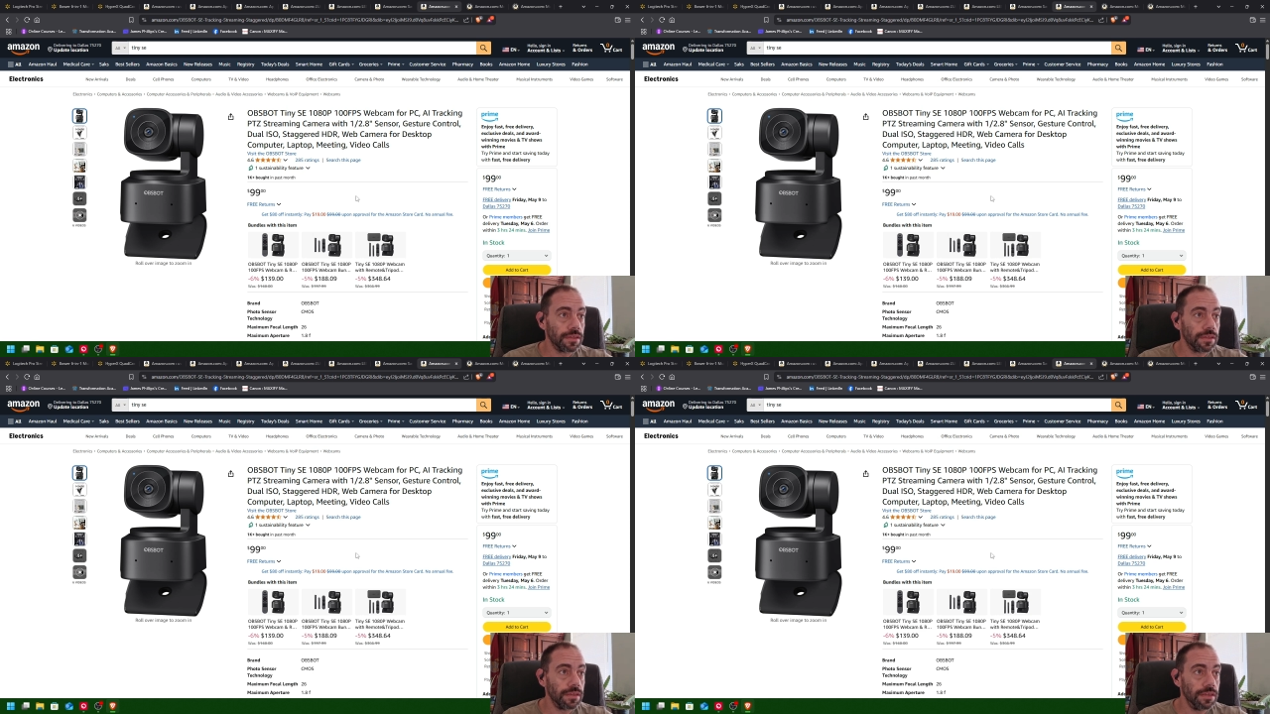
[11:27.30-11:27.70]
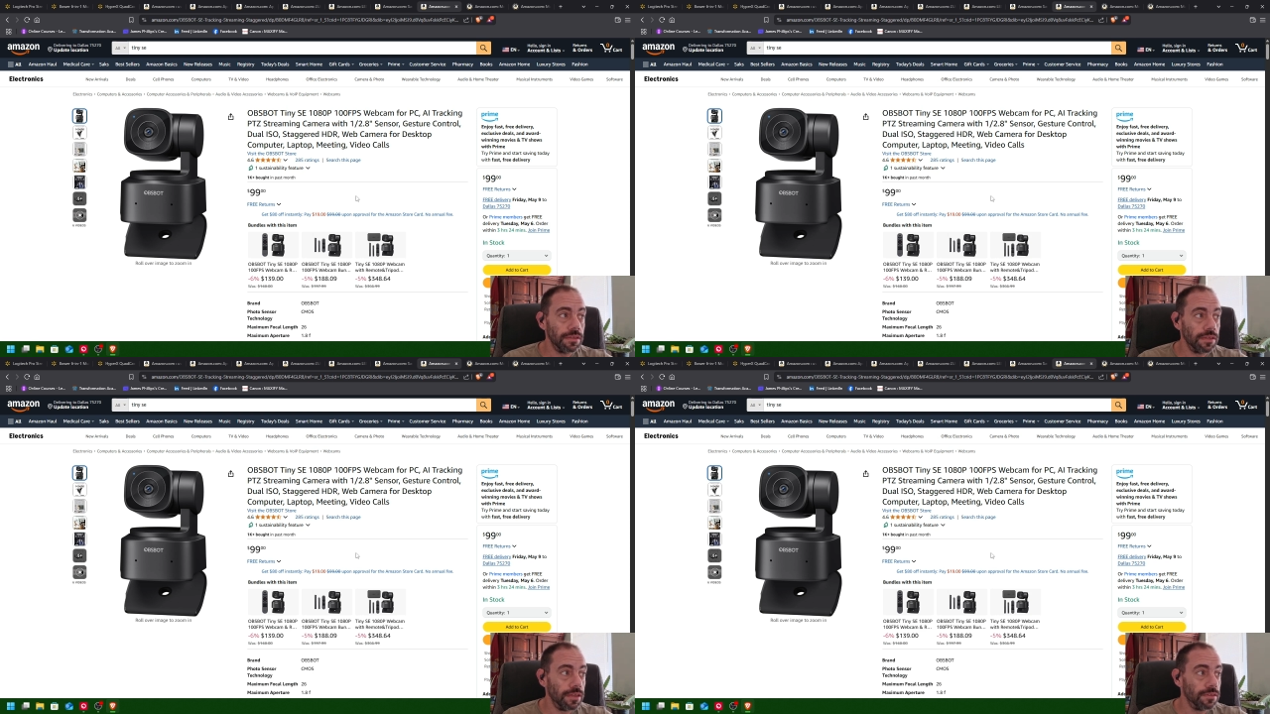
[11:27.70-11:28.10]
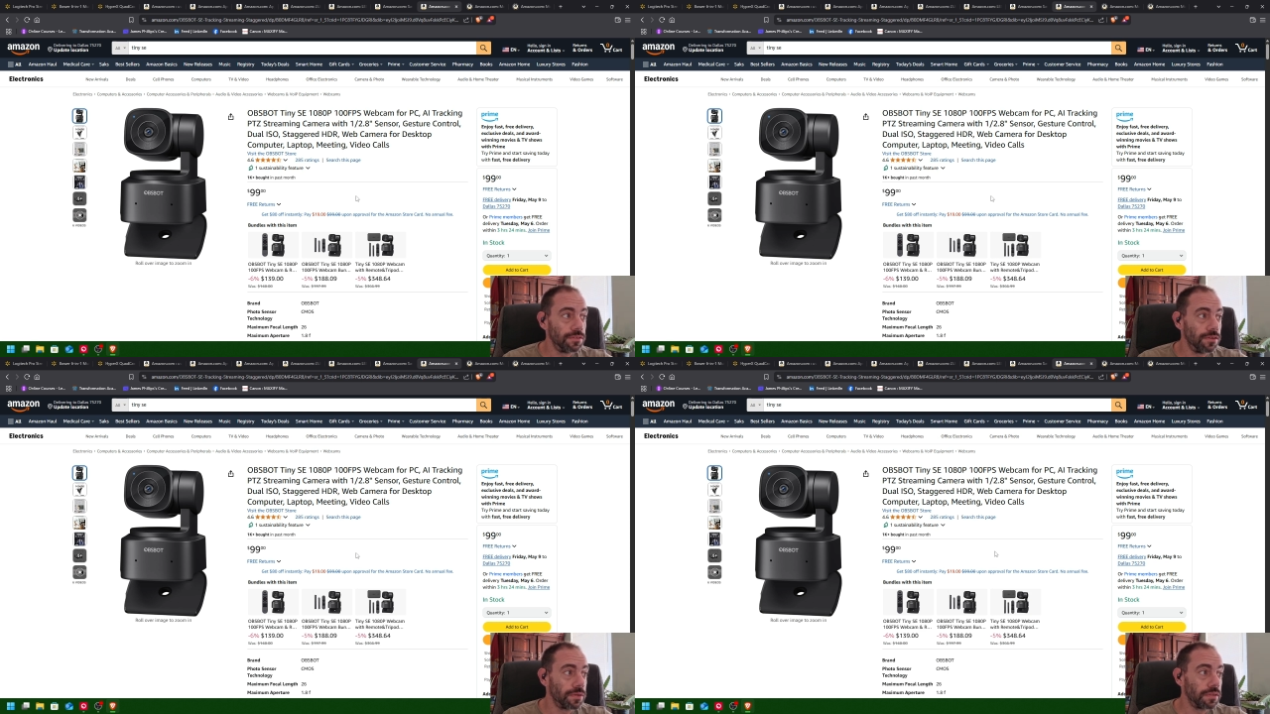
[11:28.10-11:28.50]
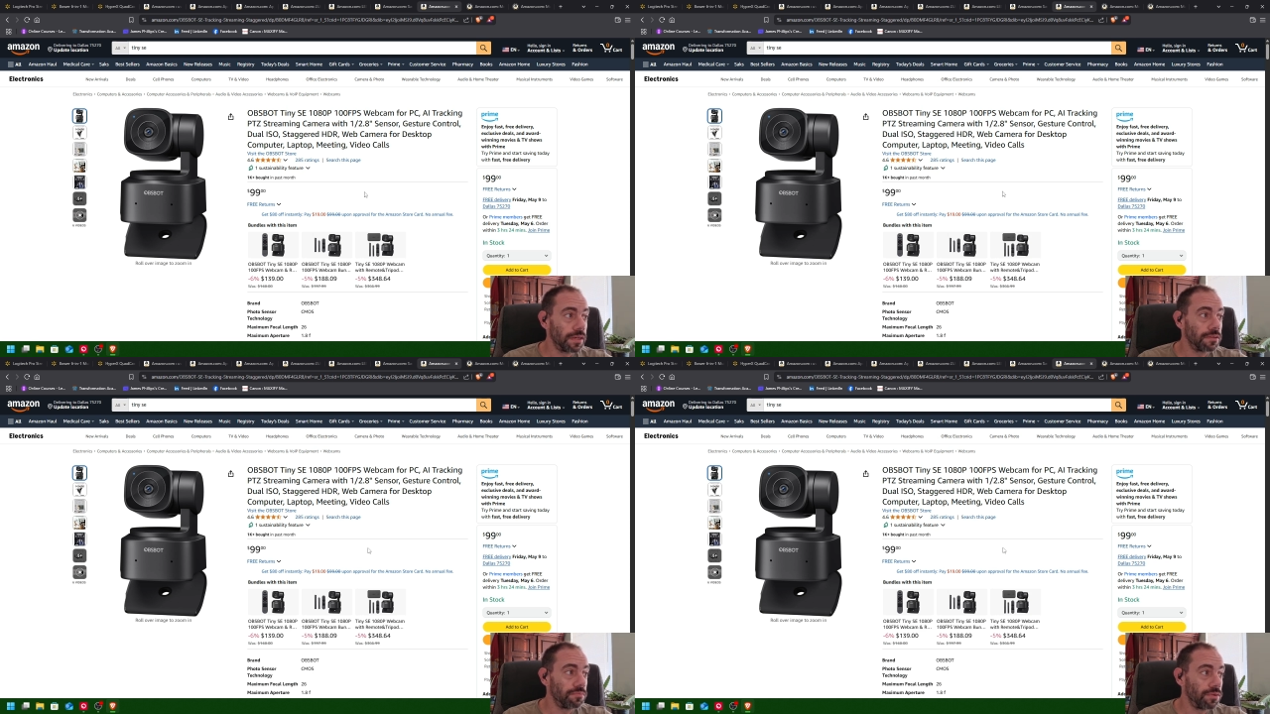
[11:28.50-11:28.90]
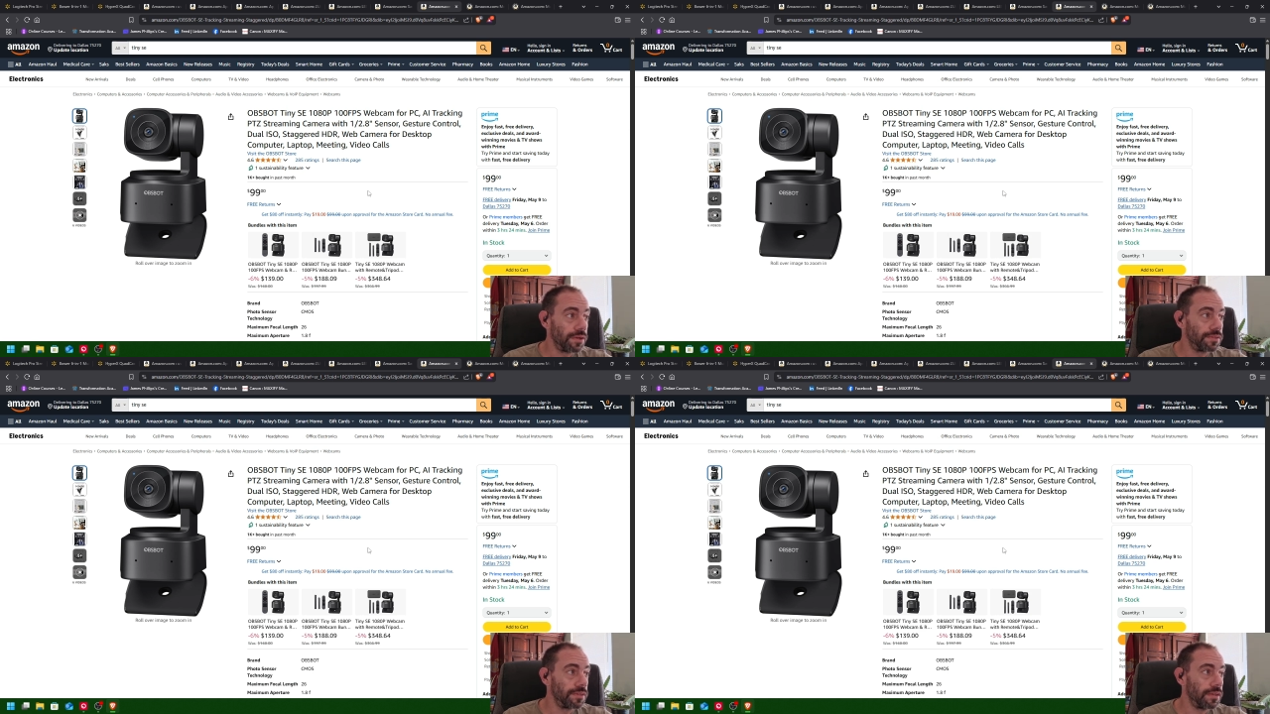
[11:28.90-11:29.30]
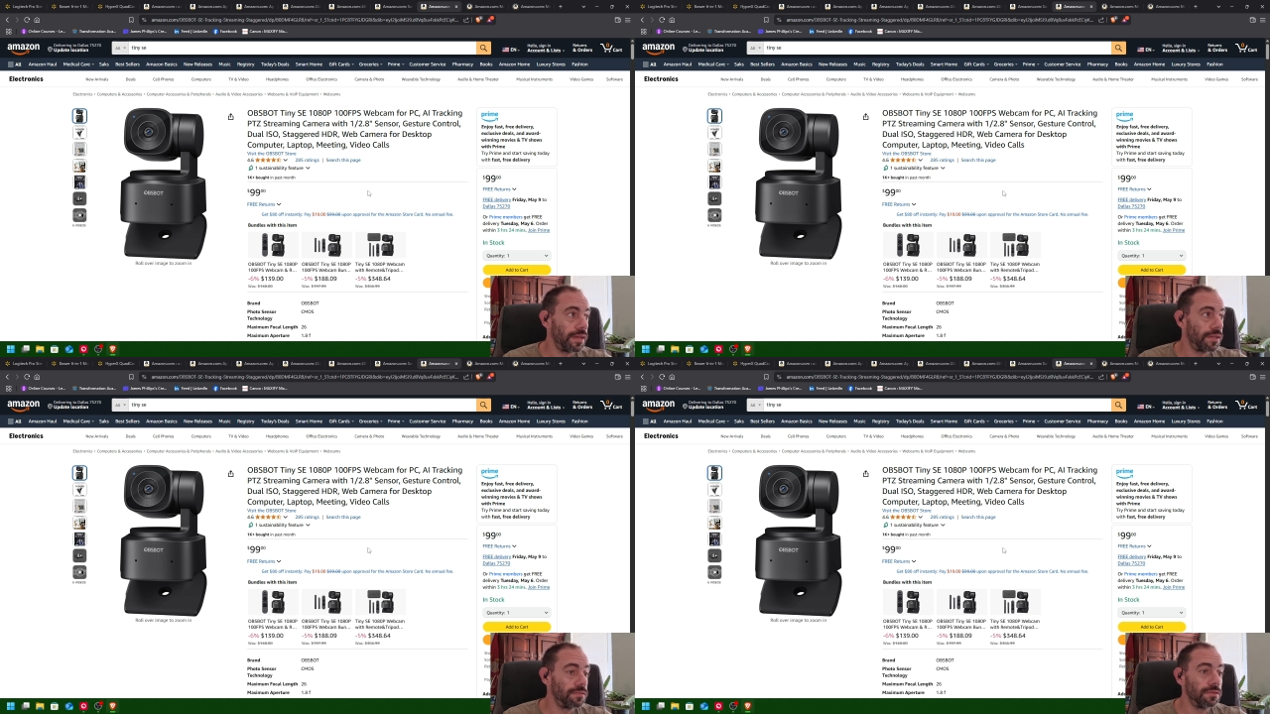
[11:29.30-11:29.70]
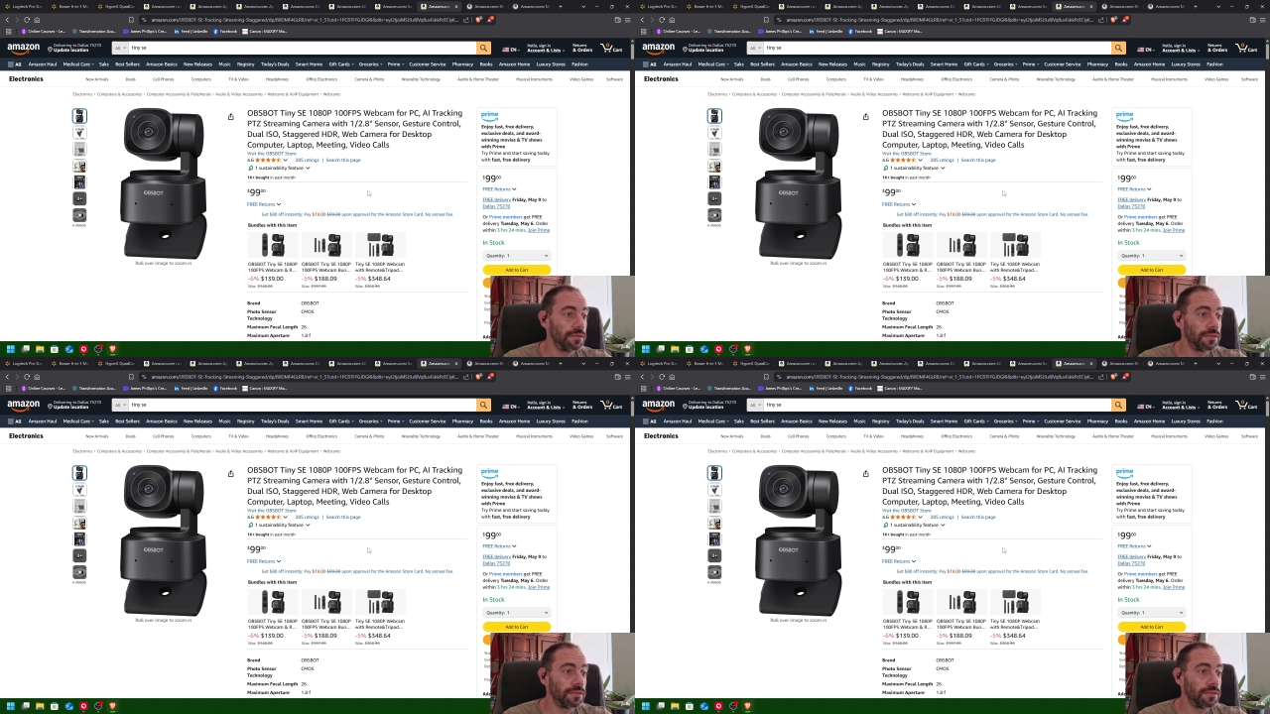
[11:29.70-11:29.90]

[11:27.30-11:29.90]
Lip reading: It is going down in price. It has gone